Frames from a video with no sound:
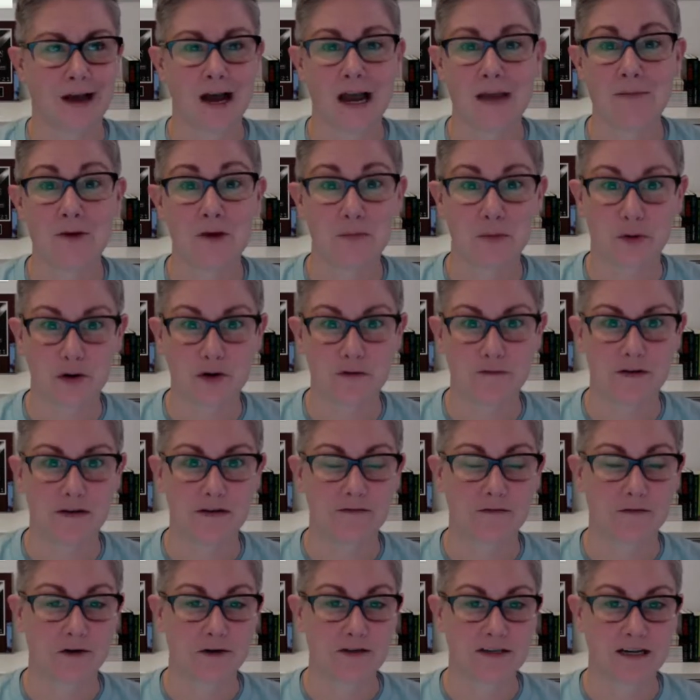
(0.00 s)

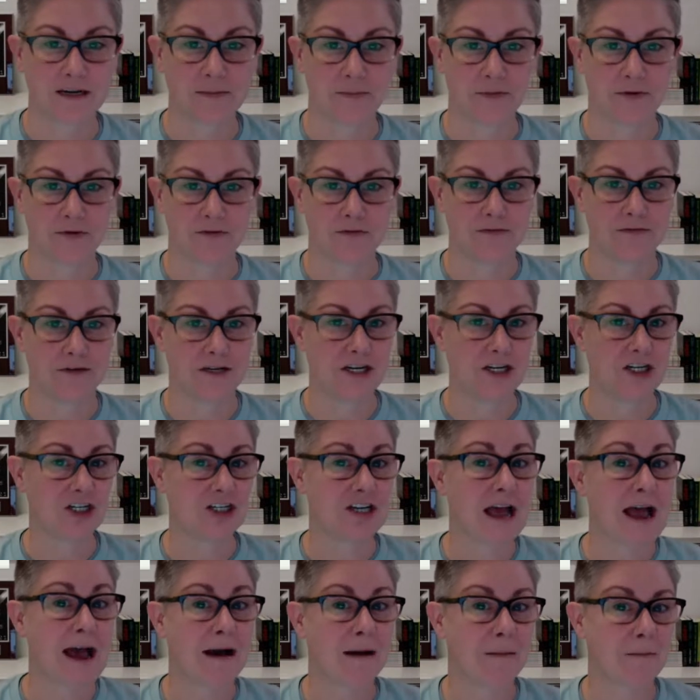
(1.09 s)
ibuprofen, for example, each
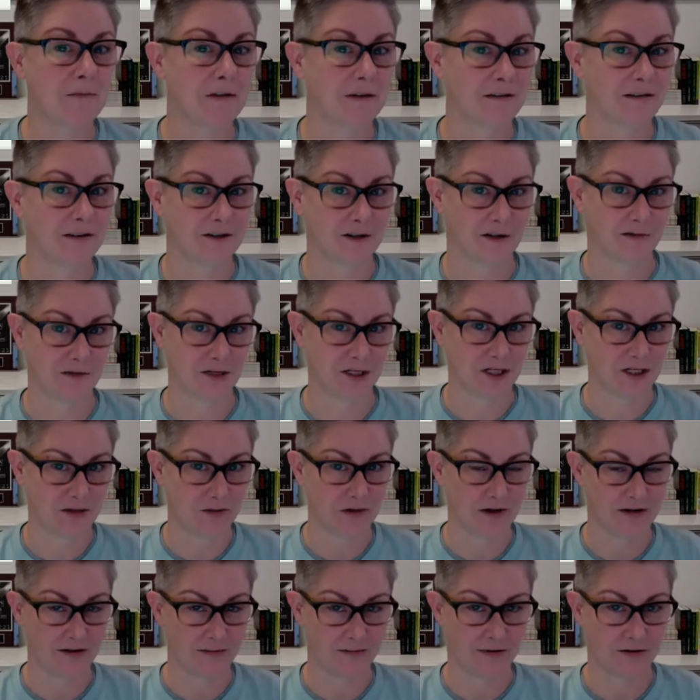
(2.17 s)
tablet is only two
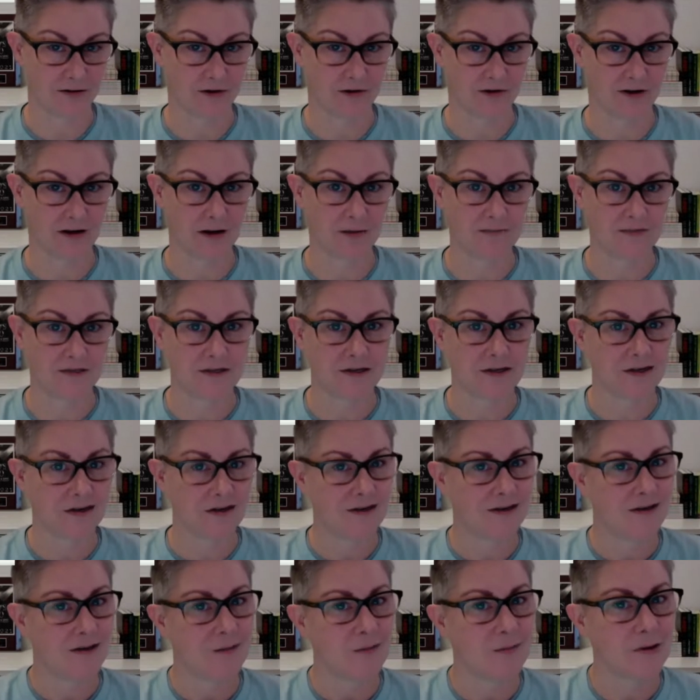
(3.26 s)
hundred milligrams,
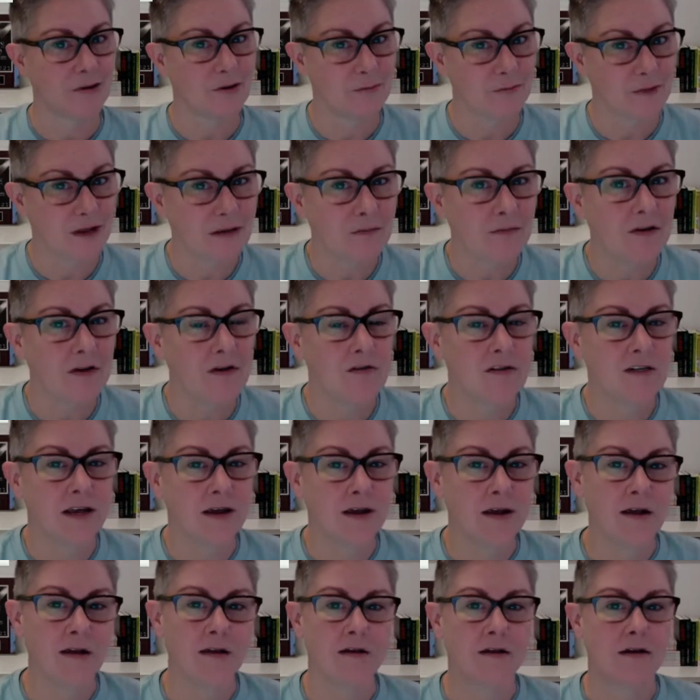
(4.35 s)
but maybe you
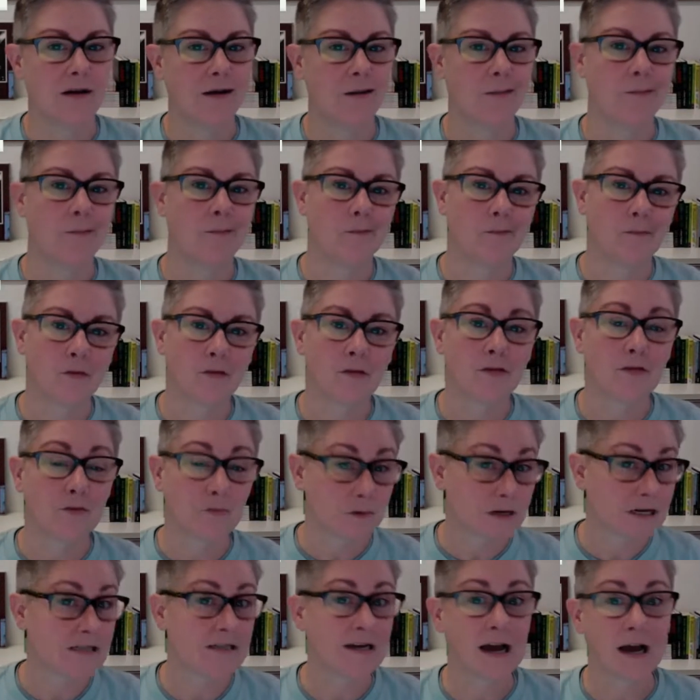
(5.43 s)
take um,
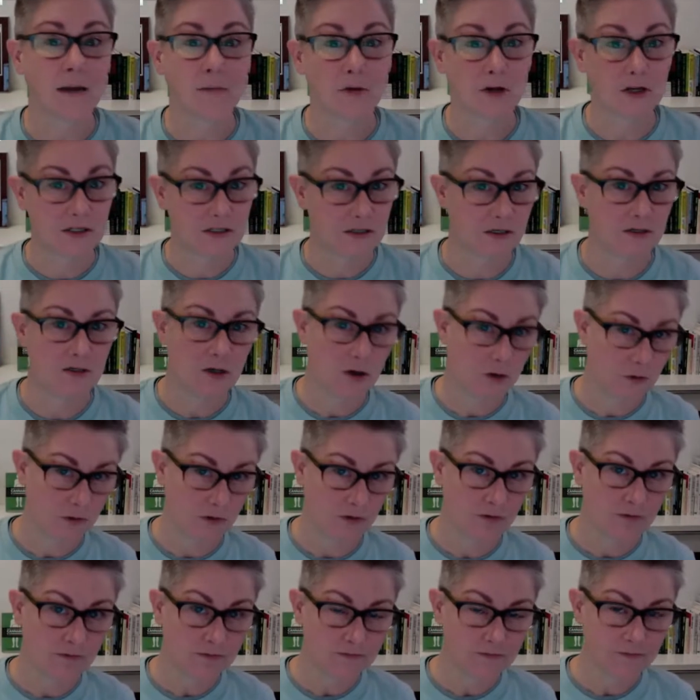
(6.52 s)
three tablets in
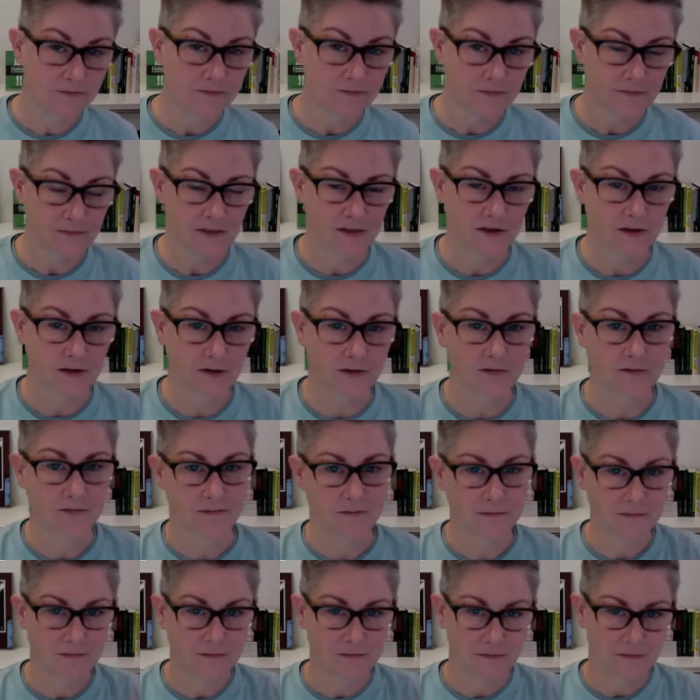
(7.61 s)
total. So
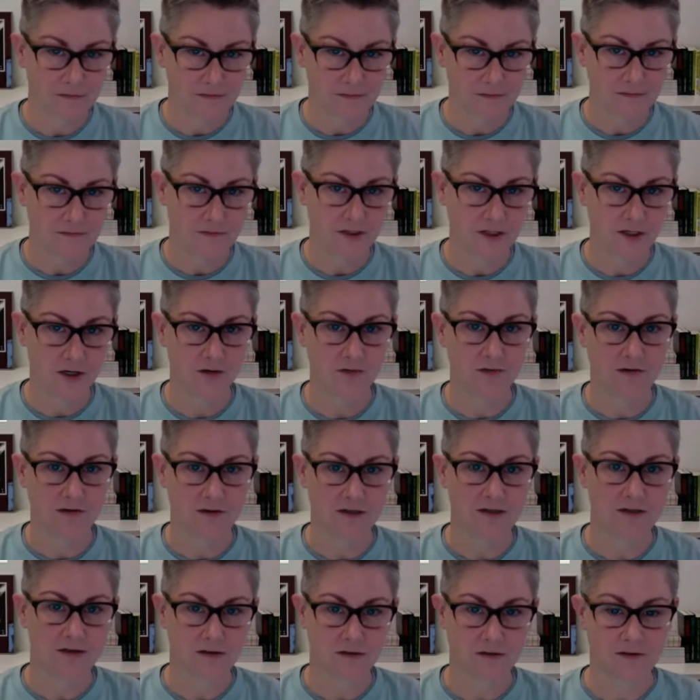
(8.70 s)

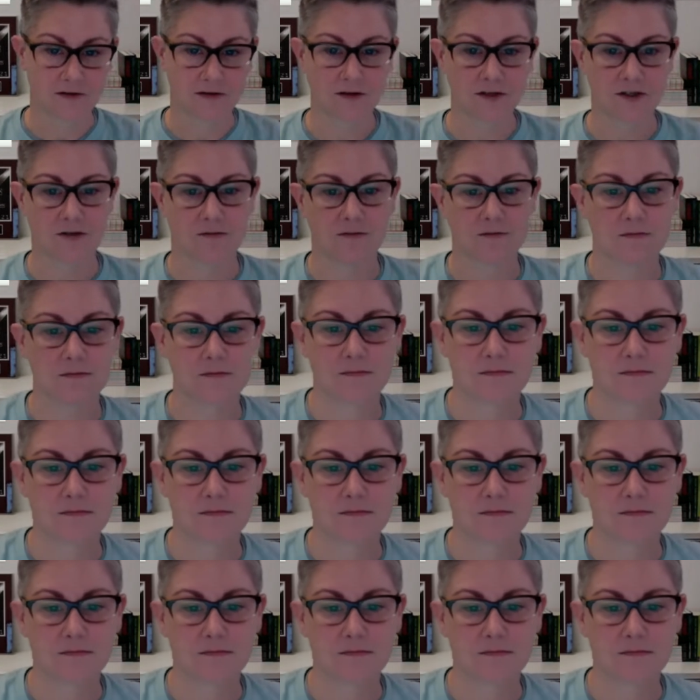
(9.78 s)
dose, dosage.